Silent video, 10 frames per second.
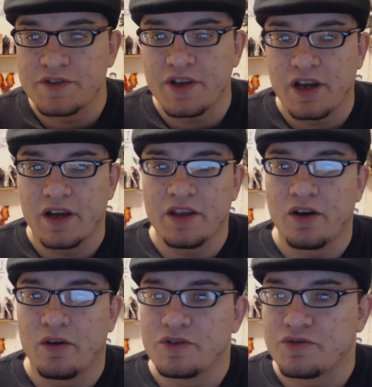was uh,
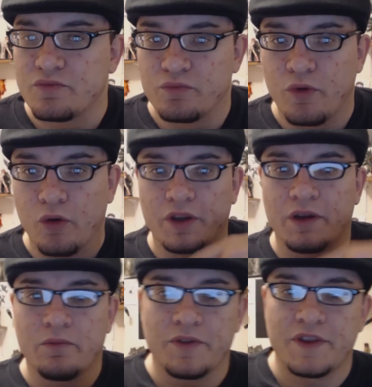you know was
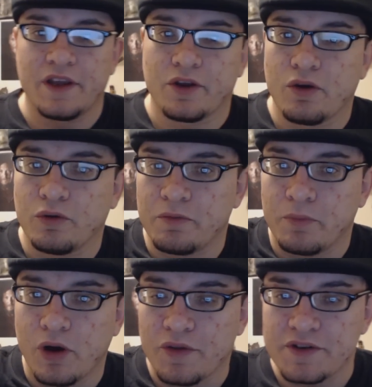rolling with the uh, the
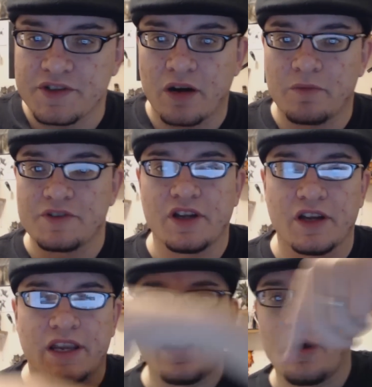golden ball that his arm was
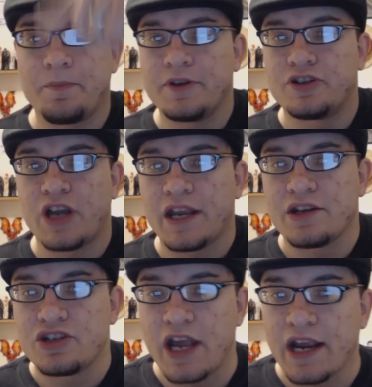stuck in up the
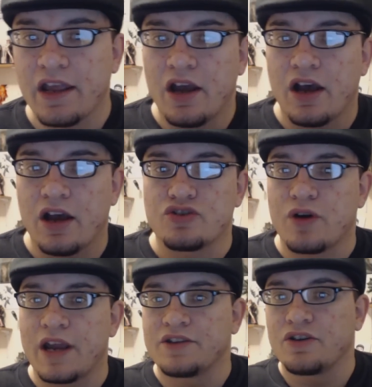giant jack, uh,
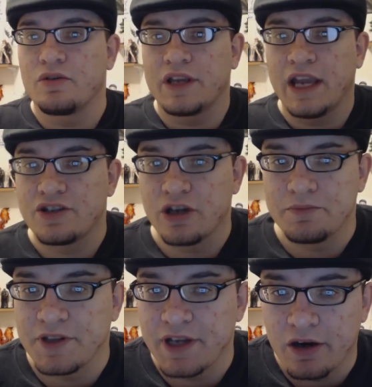trying to go and catch
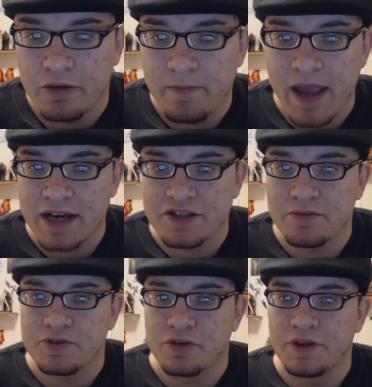up to the Arc
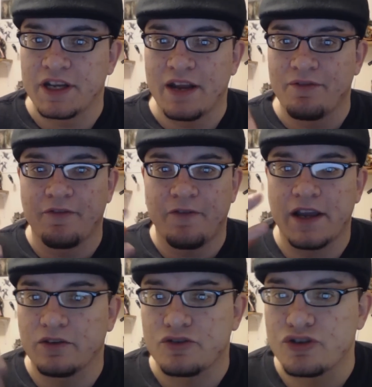Maxim so he can have the
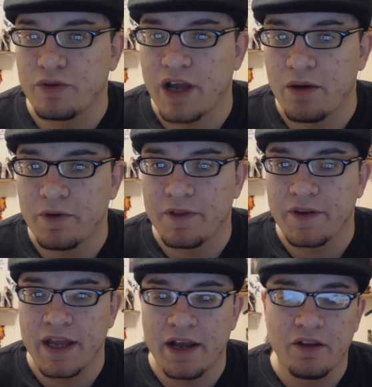final showdown with
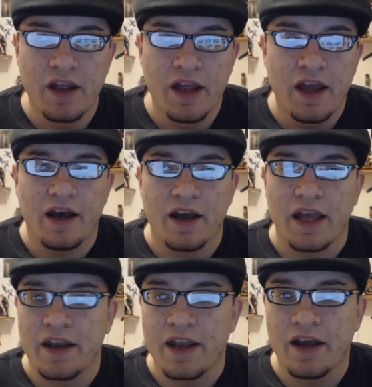Enel. Uh,
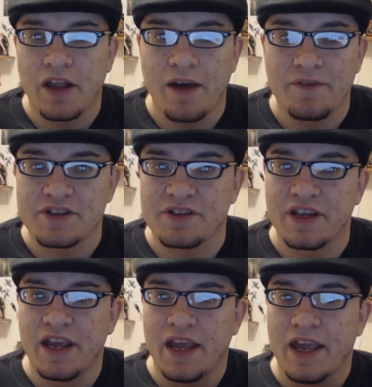and Enel
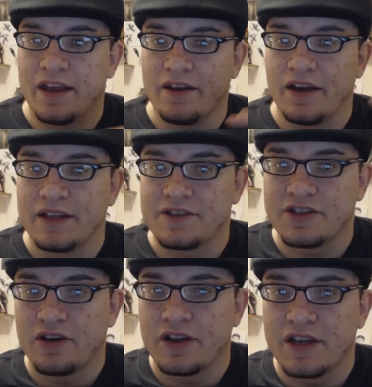obviously had uh, had
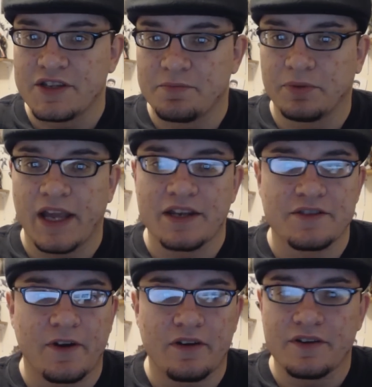started his plan
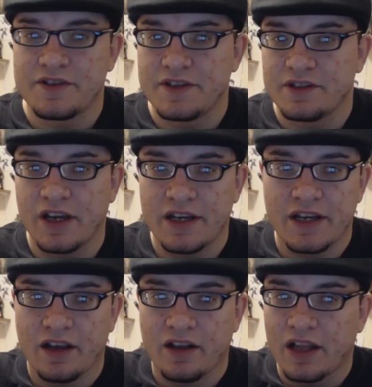as far as these
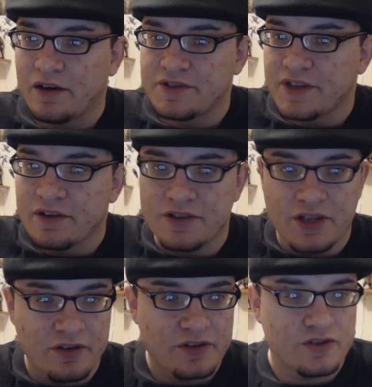lightning clouds, and they're
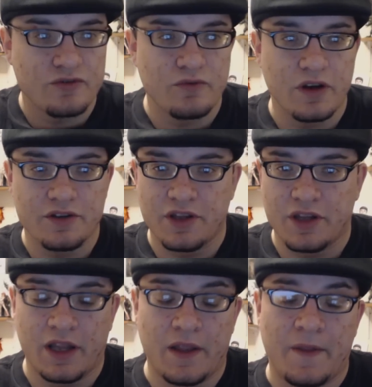starting to
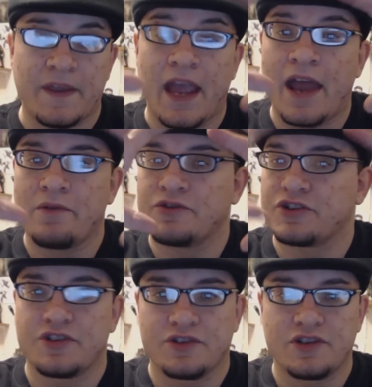at the end it
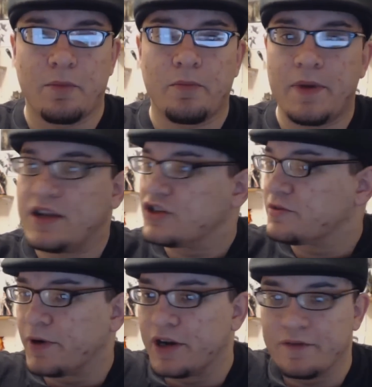was just this double
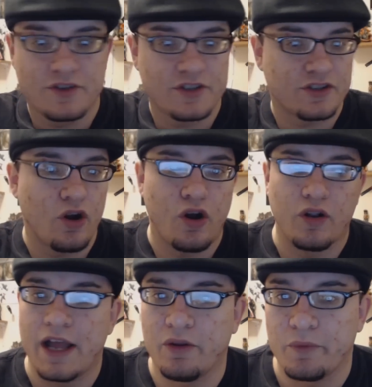page spread of just
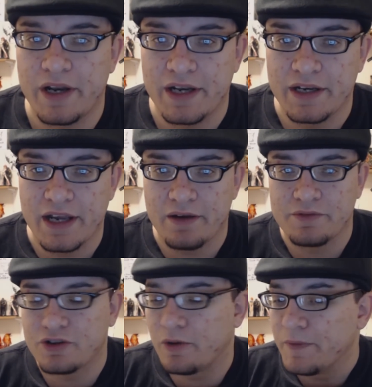all hell raining
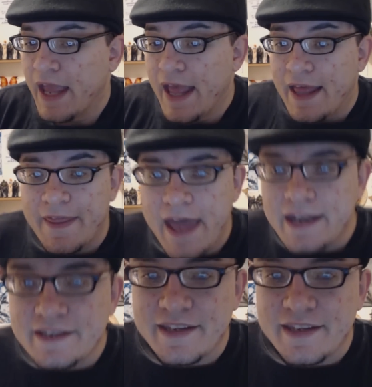down. So that